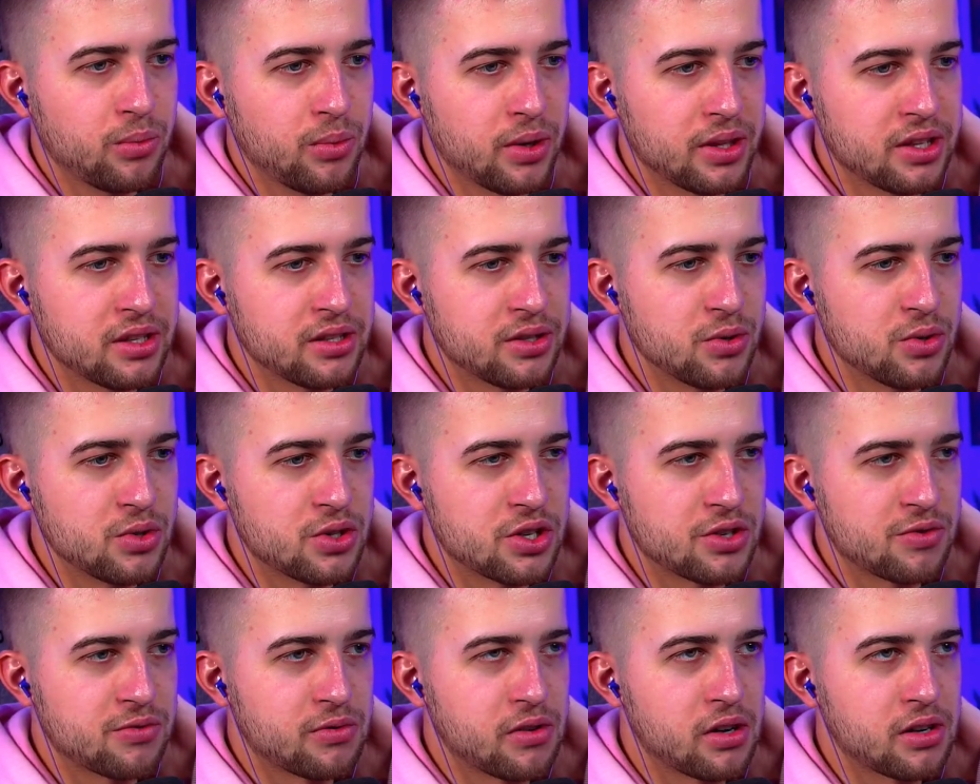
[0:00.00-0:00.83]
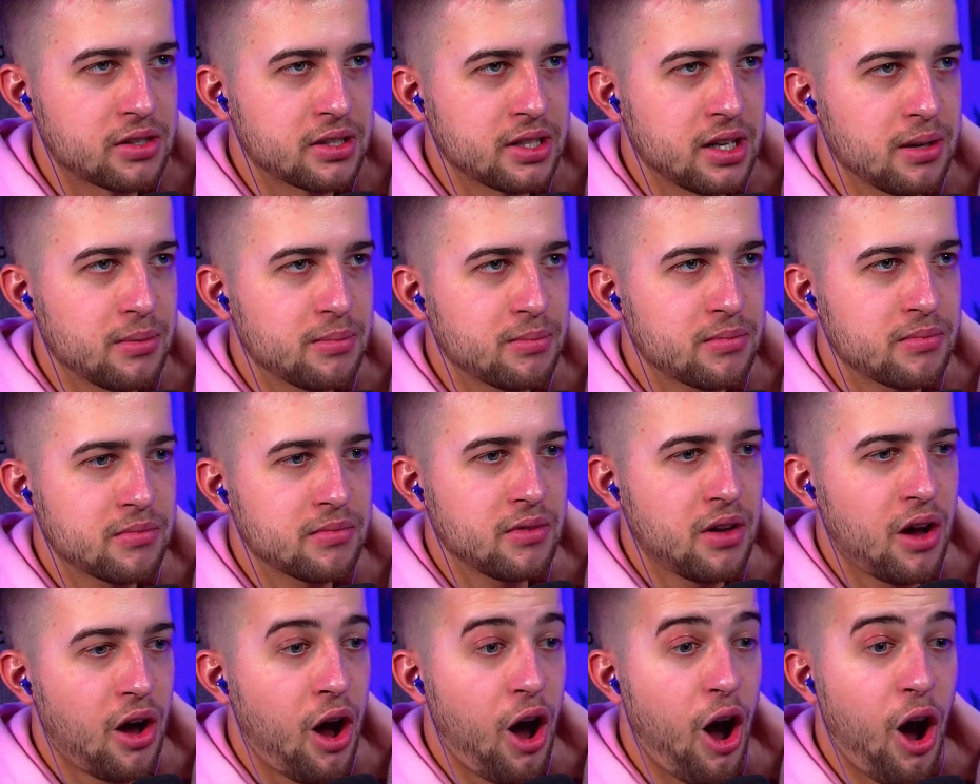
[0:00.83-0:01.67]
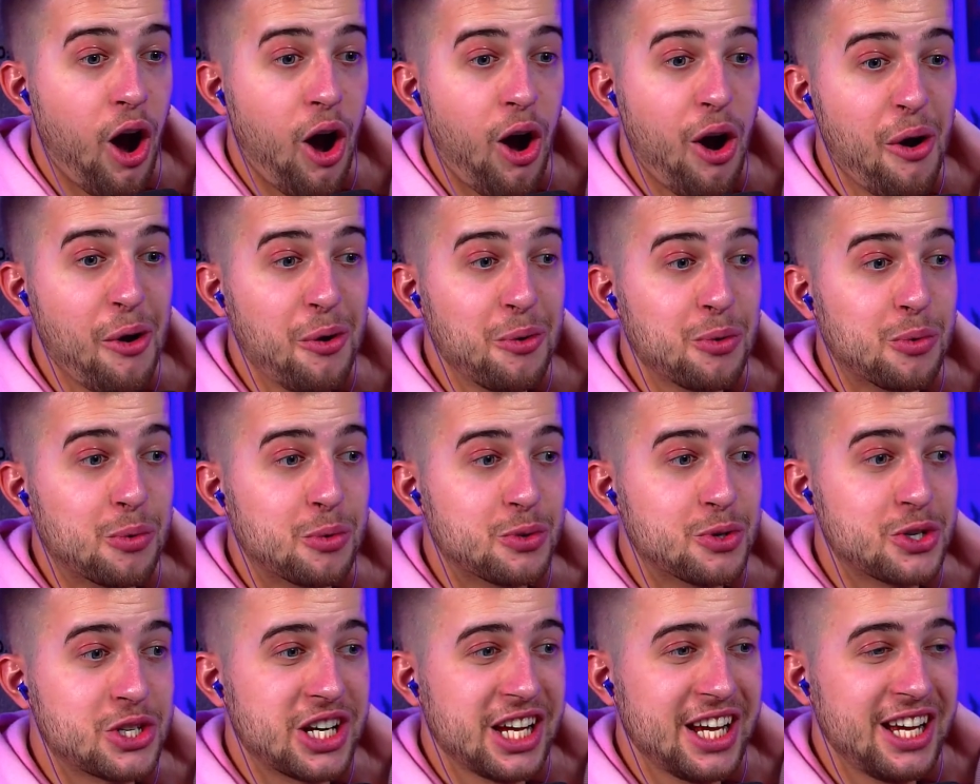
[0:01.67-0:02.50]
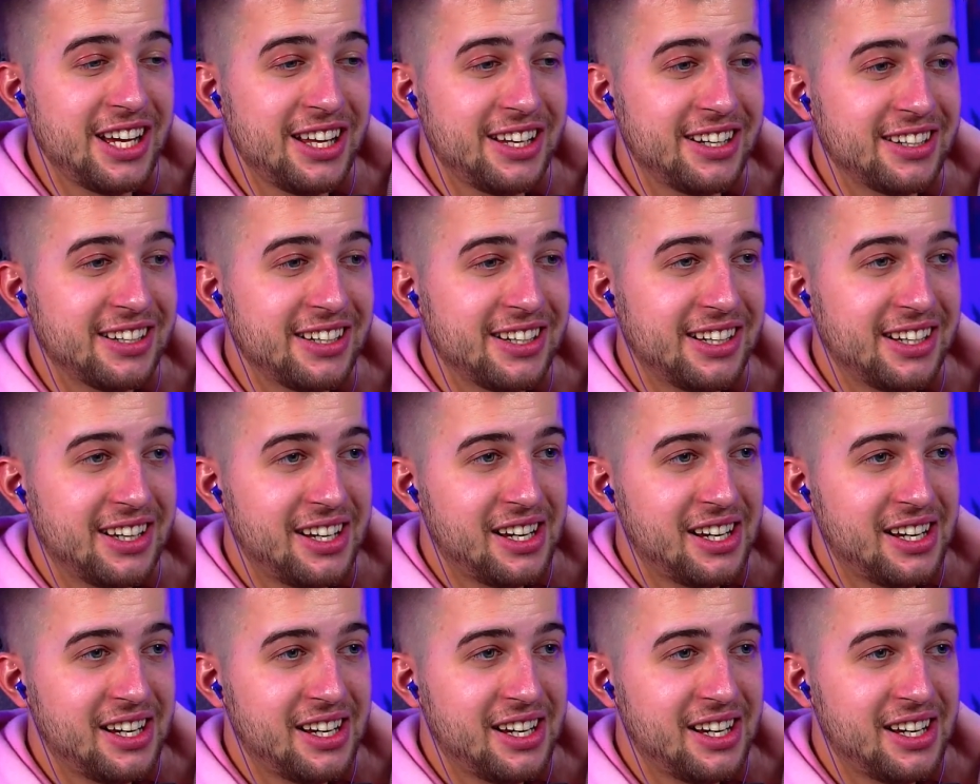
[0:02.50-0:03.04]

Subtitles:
Wait, the dude's just rocked up. Oh, shit.